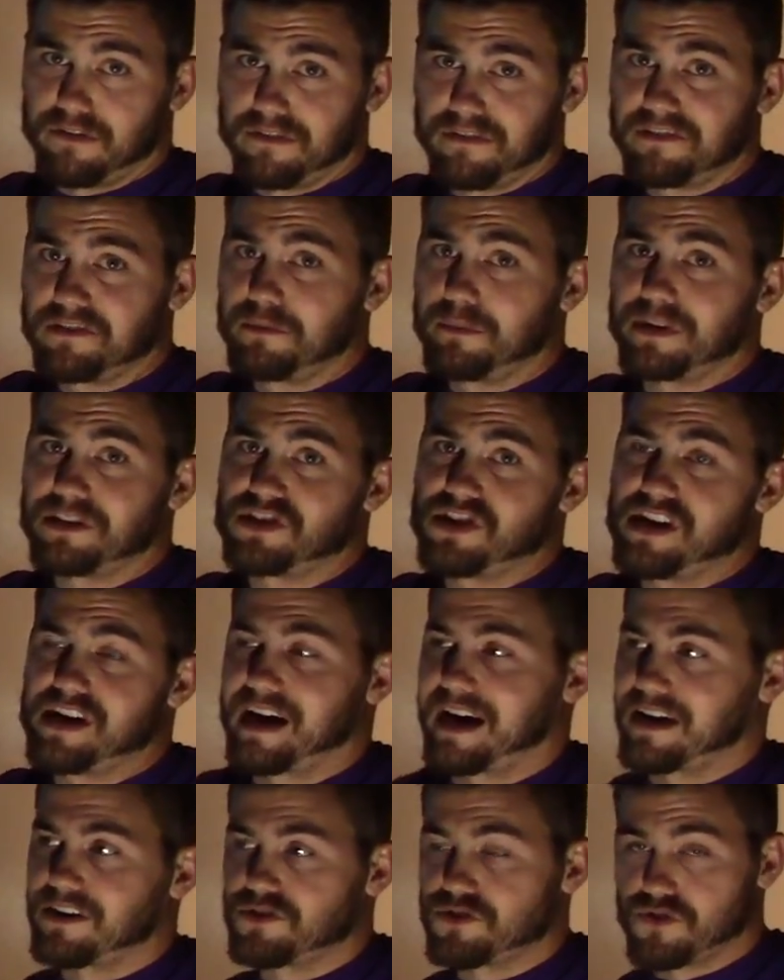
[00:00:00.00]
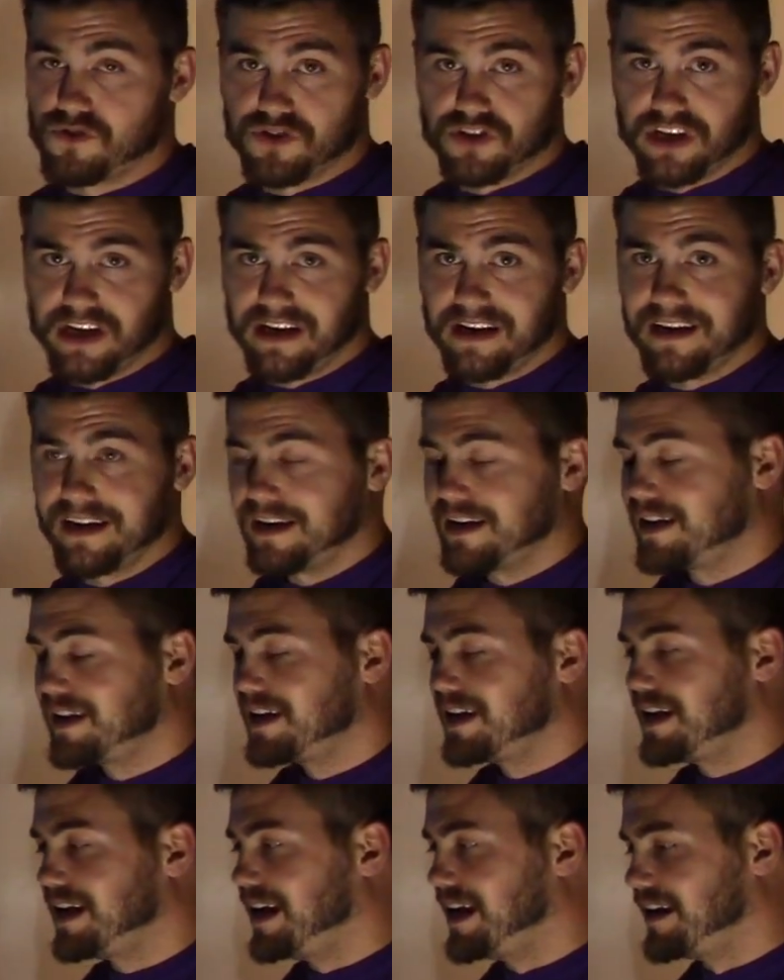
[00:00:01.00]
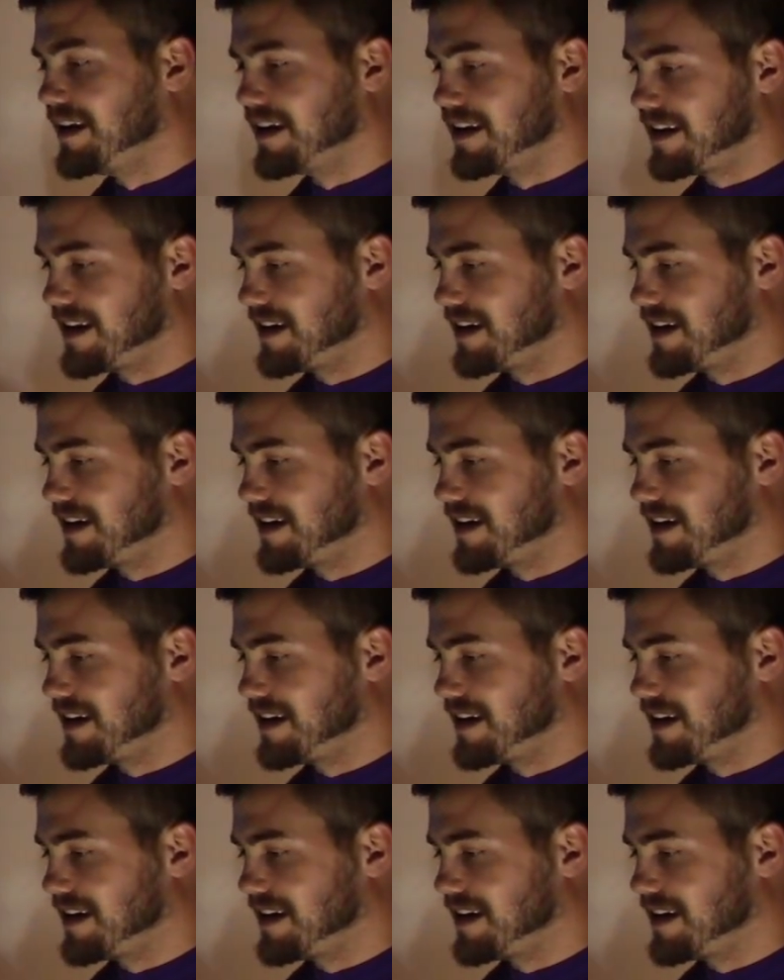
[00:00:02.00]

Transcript: There's too much nitrogen in it,